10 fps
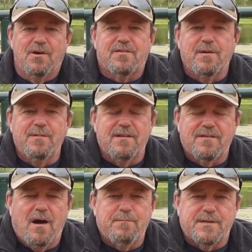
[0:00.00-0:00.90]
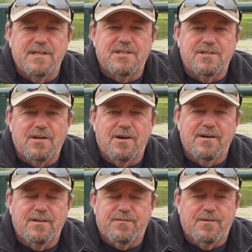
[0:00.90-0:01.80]
some of these competition
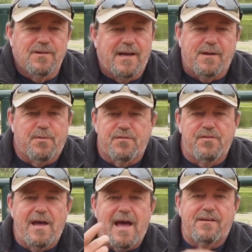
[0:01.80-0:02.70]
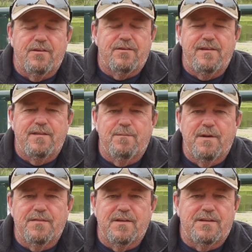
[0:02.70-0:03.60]
targets for like a pursuit of accuracy, their
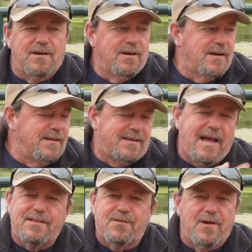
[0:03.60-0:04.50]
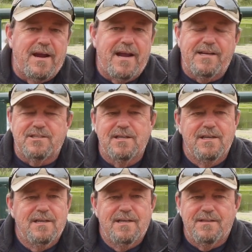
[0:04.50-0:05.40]
monthly target, day at the range,
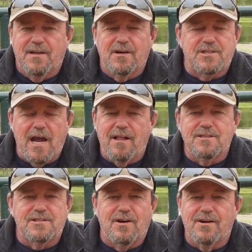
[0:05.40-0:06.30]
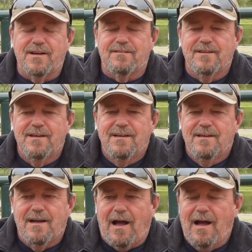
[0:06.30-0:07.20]
their challenge targets.
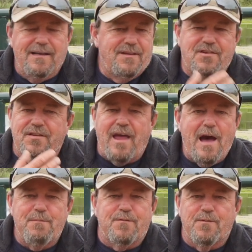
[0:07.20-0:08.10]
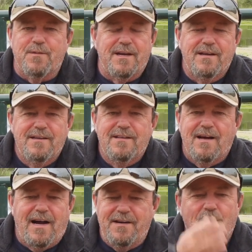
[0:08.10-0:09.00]
It's just habit for me.
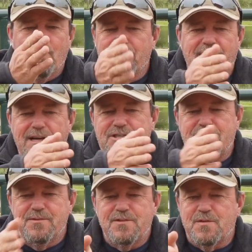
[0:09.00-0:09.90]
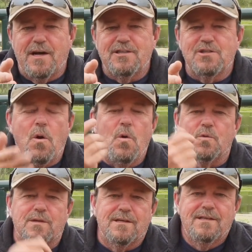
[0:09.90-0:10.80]
I know where the gun's shooting, so I just
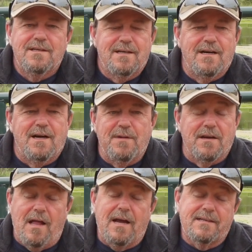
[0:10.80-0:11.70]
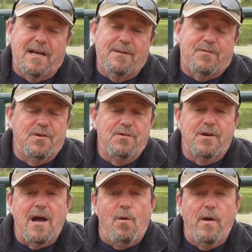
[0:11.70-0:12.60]
hold. And a lot of times, too, you got